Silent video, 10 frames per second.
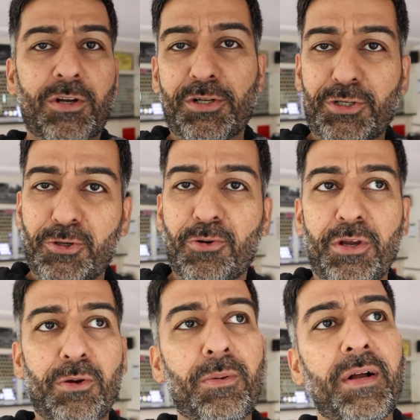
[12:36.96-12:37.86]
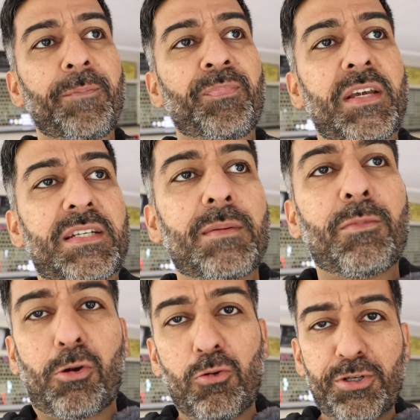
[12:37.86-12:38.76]
wanted to show you
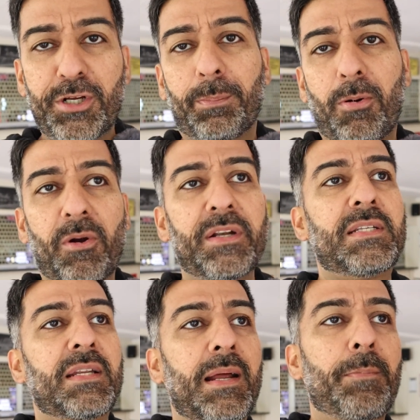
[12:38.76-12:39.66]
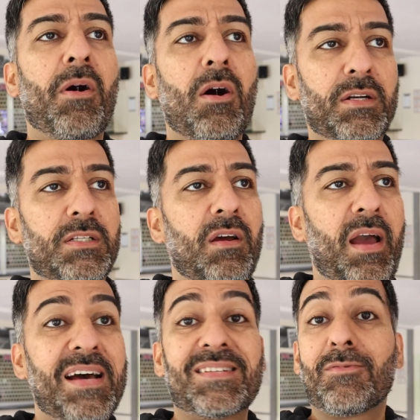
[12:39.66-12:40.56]
some crucial points and parts
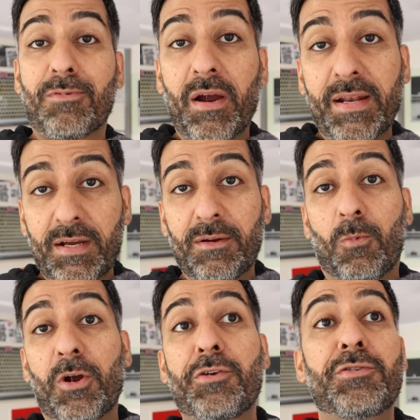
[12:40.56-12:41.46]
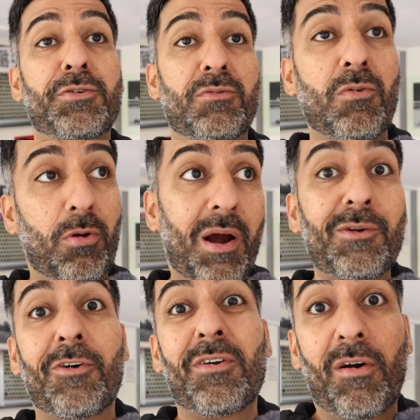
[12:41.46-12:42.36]
as a rider, what you should look
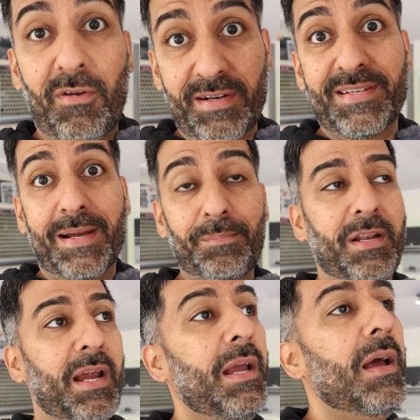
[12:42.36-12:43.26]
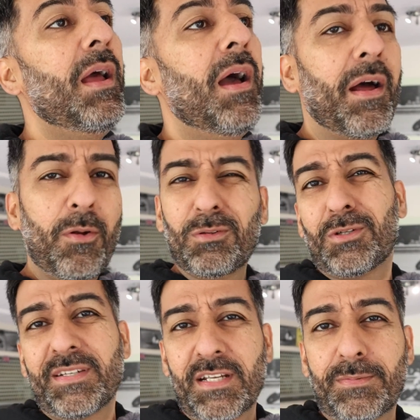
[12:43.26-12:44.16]
out for on a damp day, and
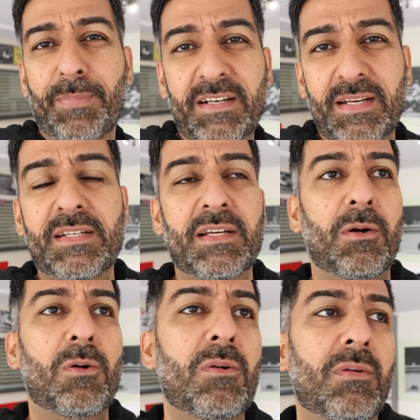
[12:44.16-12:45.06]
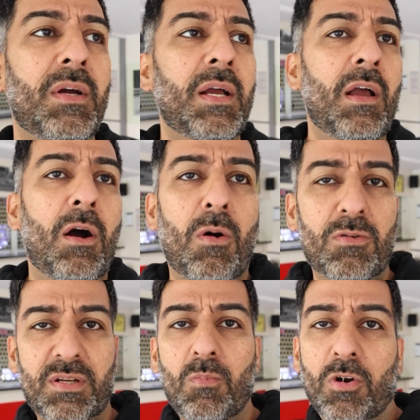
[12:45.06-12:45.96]
also as a spectator
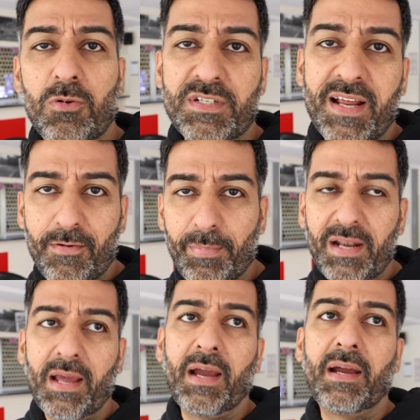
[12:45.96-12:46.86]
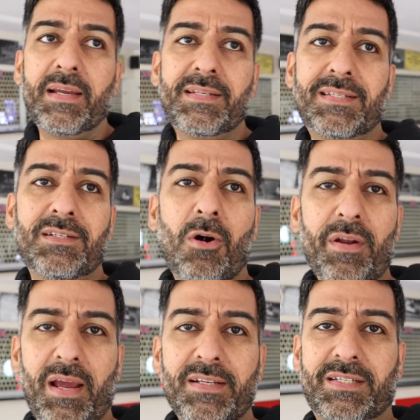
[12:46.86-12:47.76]
or someone who's never been here. It's
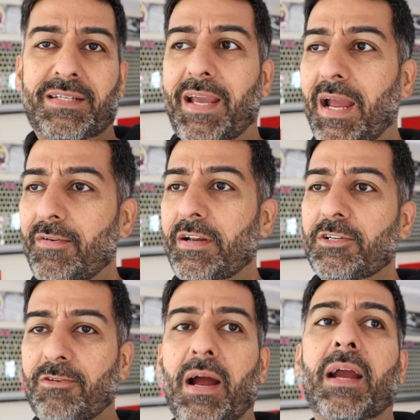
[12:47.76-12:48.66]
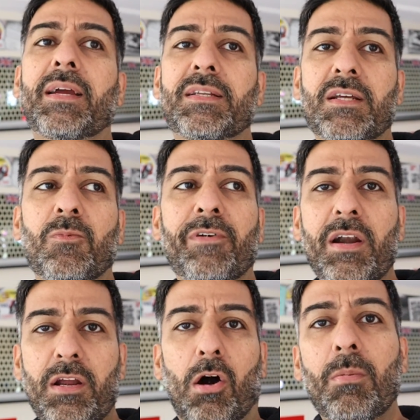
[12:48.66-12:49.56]
not a scary track, it's a
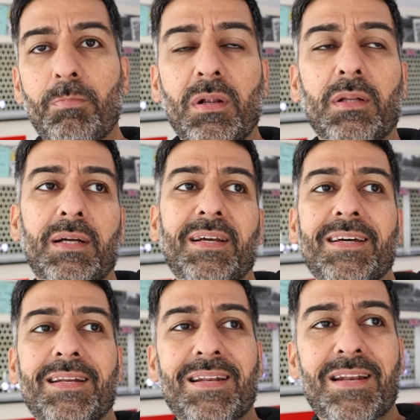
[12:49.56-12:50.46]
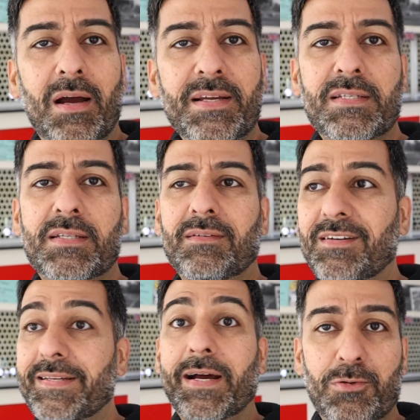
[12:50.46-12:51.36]
very humble, nice,
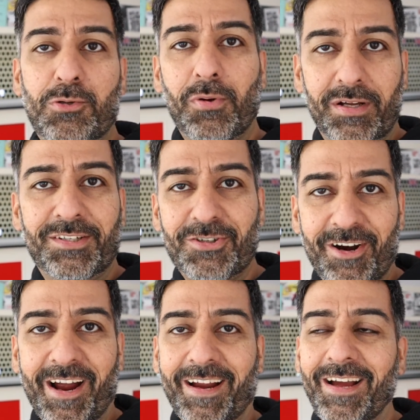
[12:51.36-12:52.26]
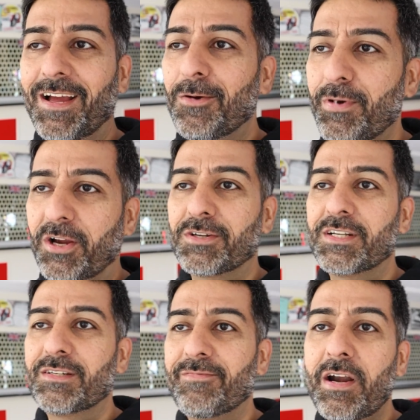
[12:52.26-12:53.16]
down-to-earth track,
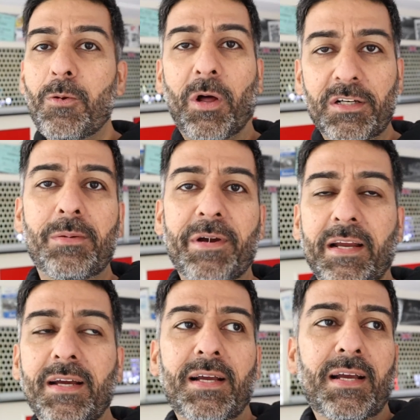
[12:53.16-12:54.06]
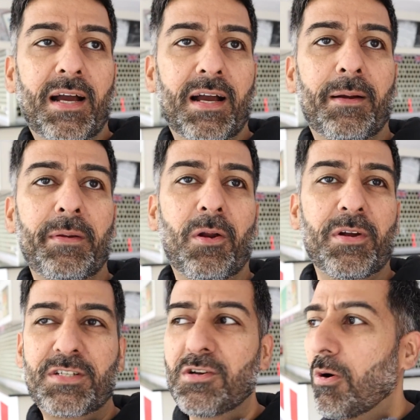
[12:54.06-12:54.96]
because it's very welcoming. You
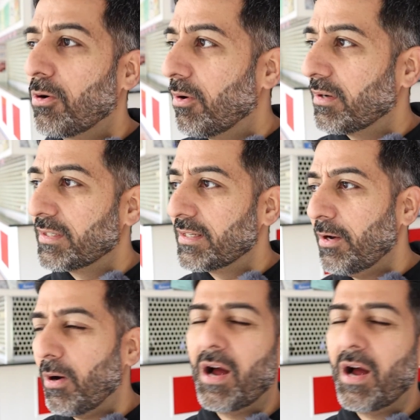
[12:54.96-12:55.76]
know, it's not got the, you